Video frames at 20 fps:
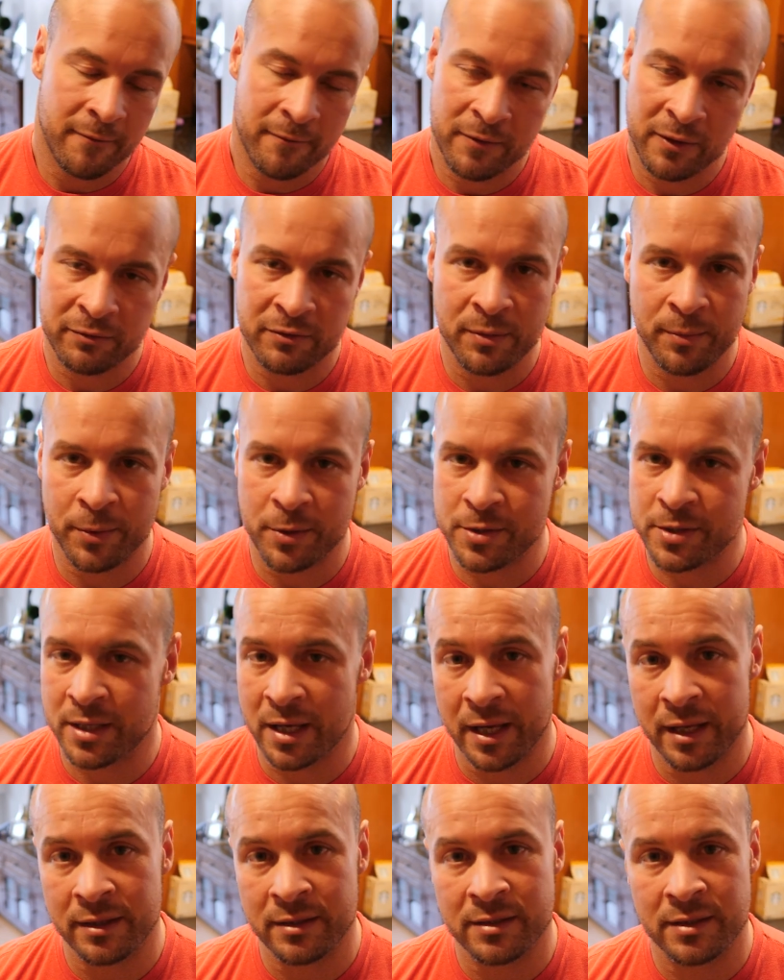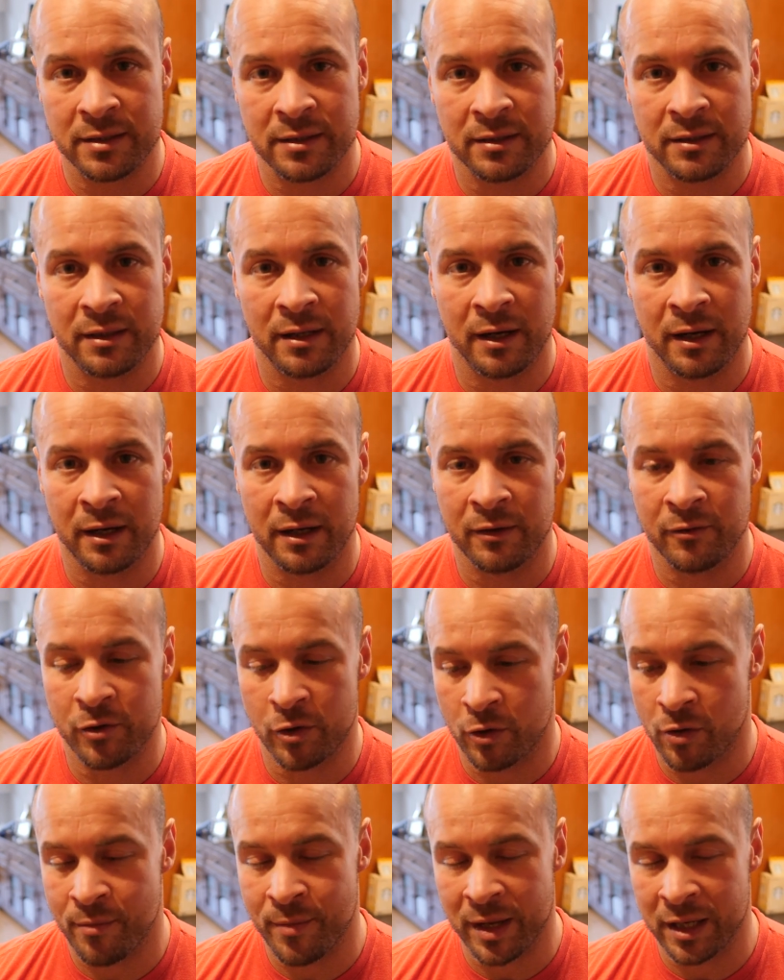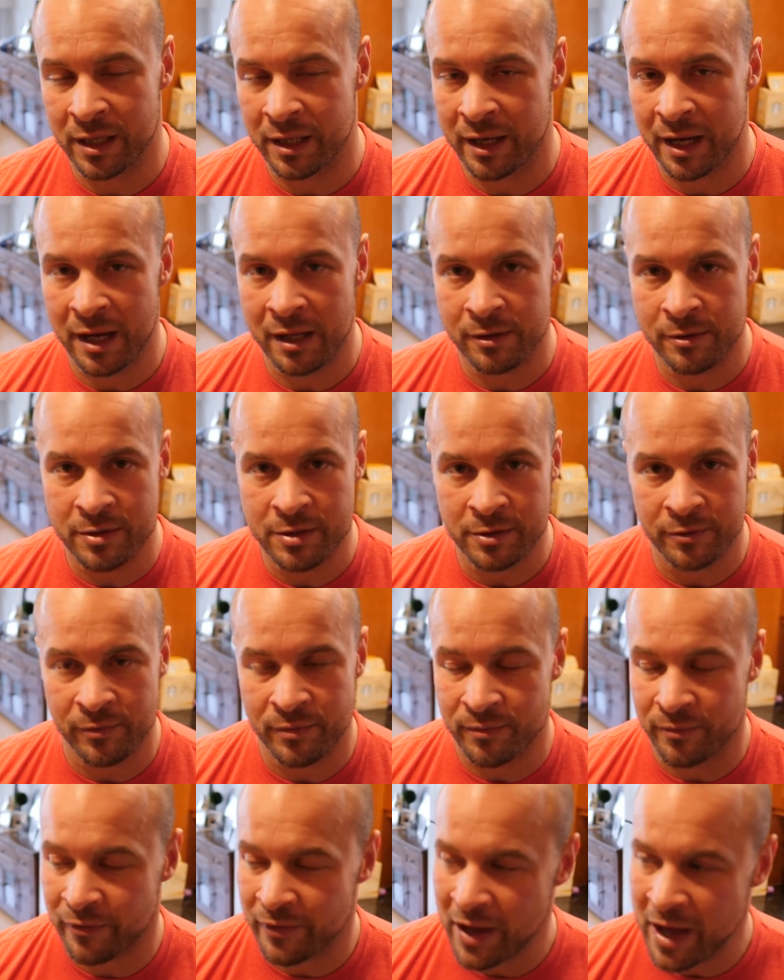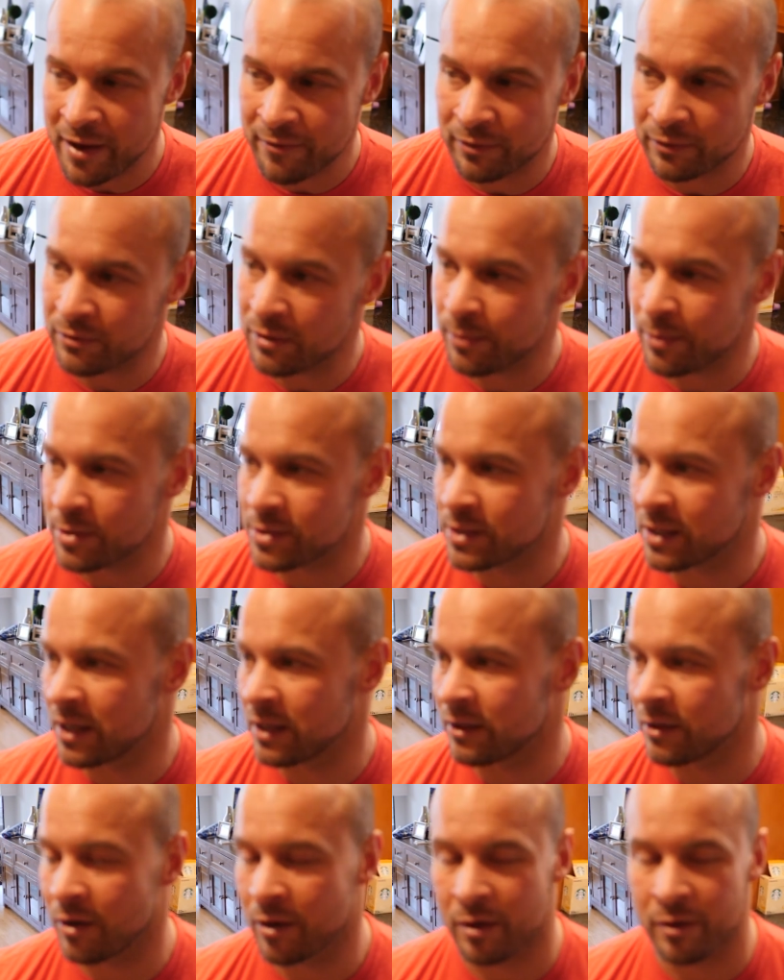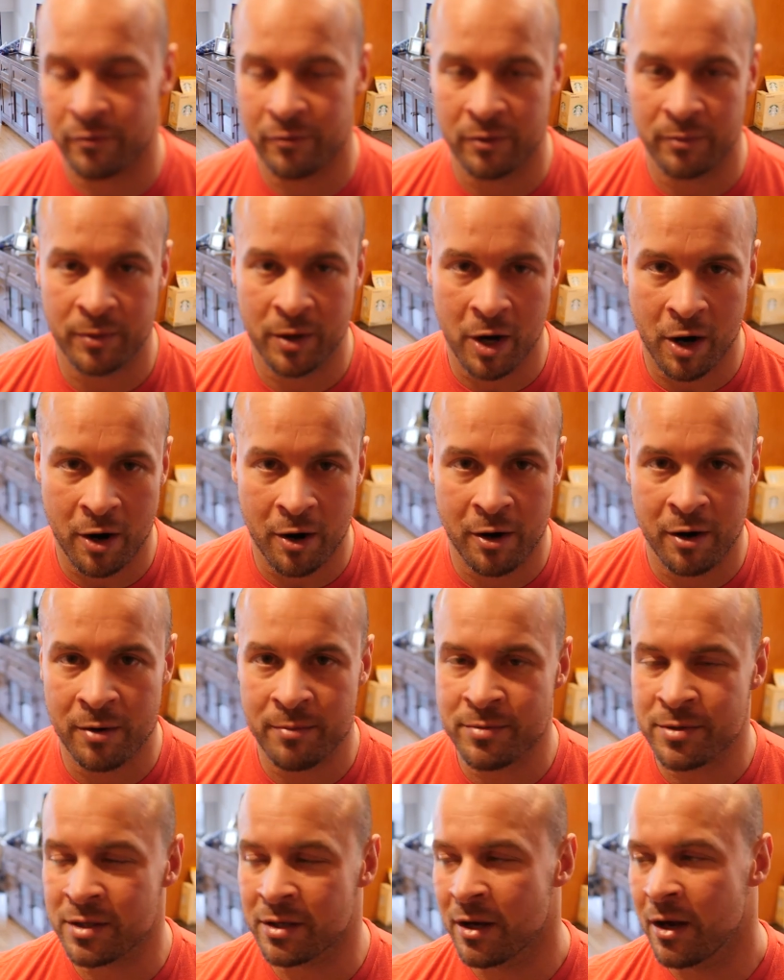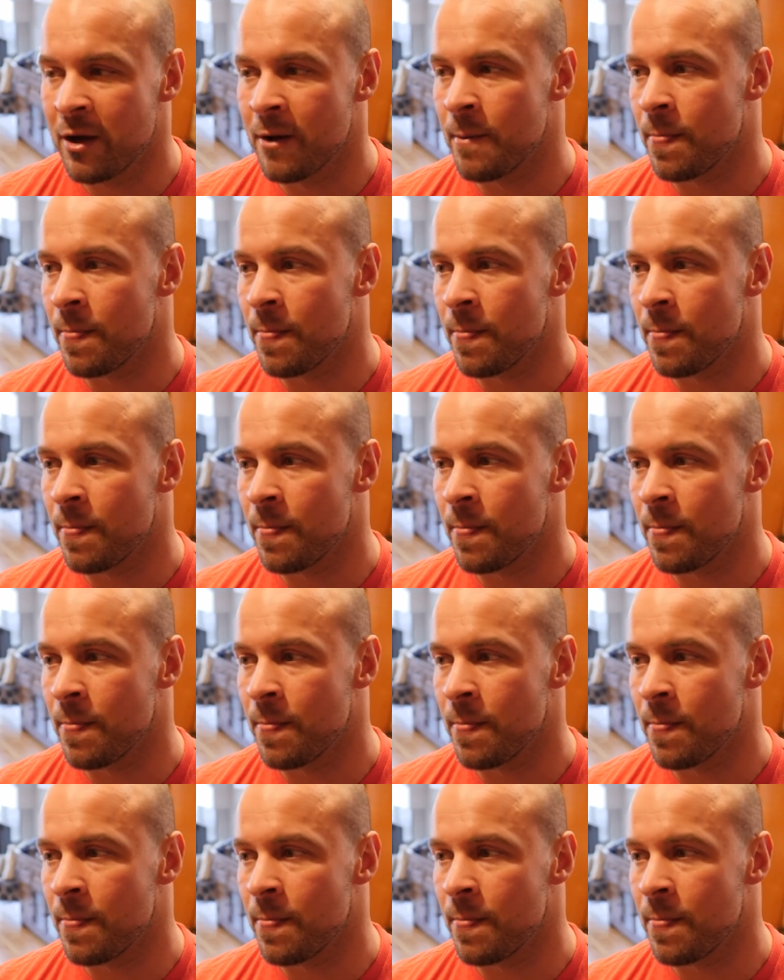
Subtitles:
50% of your remaining calories are from fat, 50% are from carbs,